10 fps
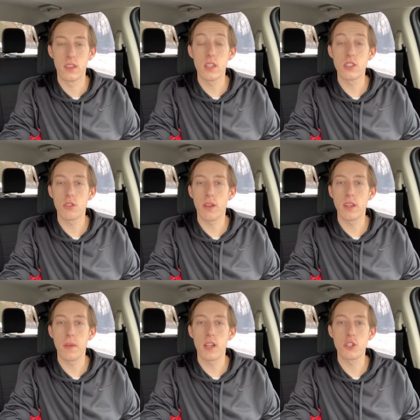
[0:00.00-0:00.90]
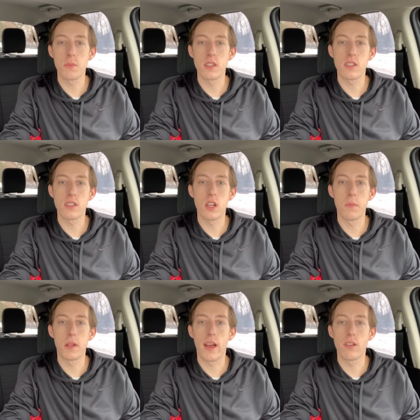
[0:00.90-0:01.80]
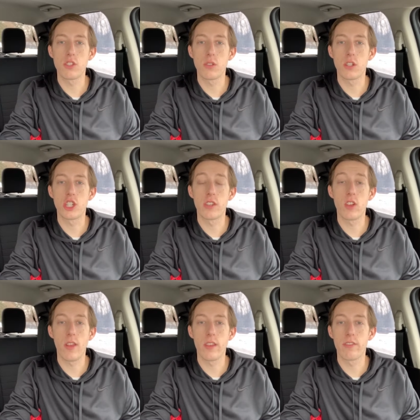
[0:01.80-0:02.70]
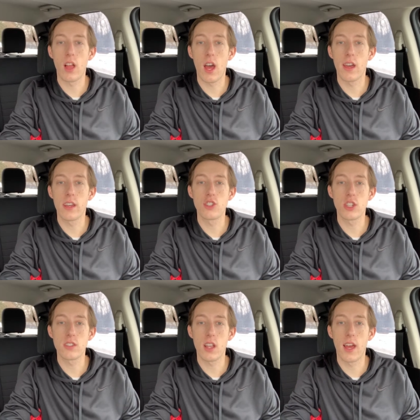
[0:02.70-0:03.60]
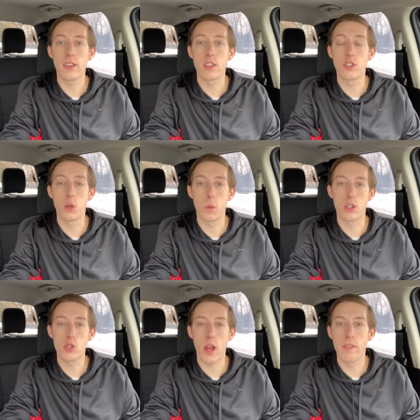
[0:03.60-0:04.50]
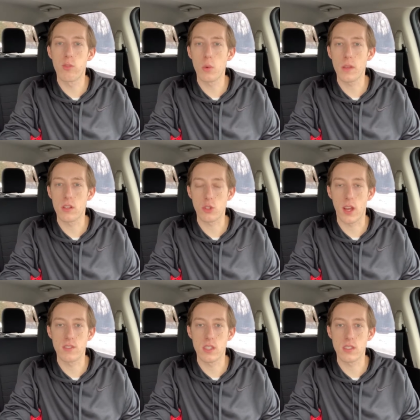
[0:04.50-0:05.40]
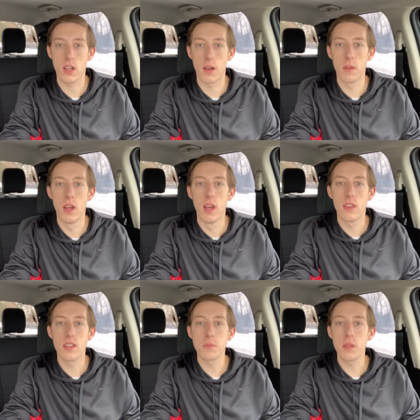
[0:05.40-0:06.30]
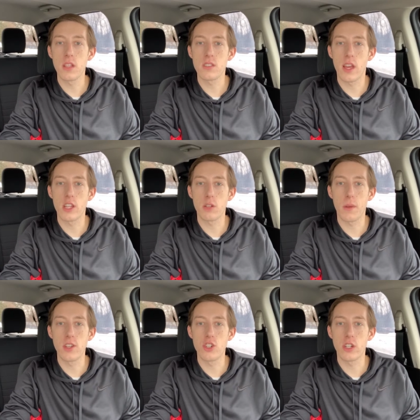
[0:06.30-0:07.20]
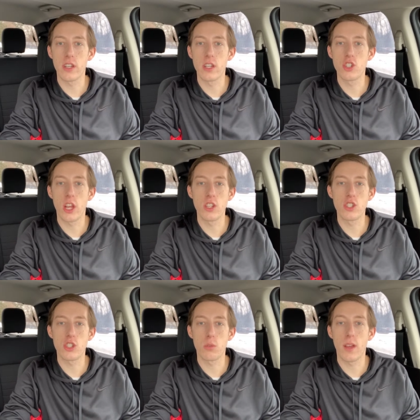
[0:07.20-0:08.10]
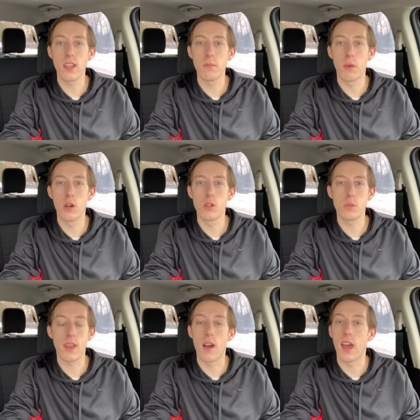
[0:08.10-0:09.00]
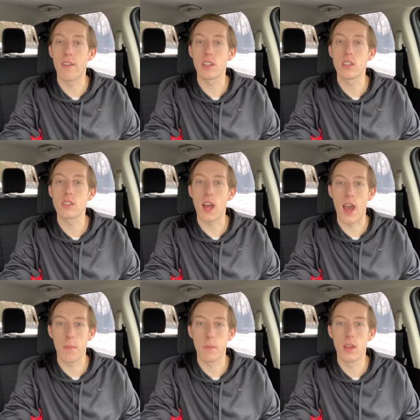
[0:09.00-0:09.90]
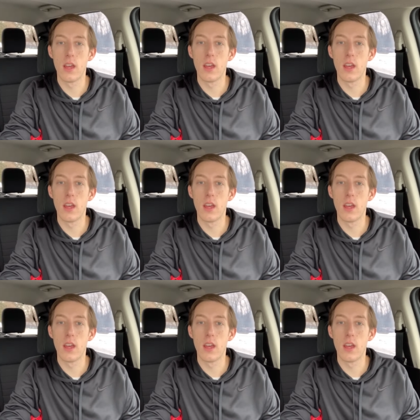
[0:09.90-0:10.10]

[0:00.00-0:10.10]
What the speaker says: This terrain management system allows you to shift on the fly just like the 2-wheel drive, 4-wheel drive system. This means that your Ranger can change terrain modes without having to stop.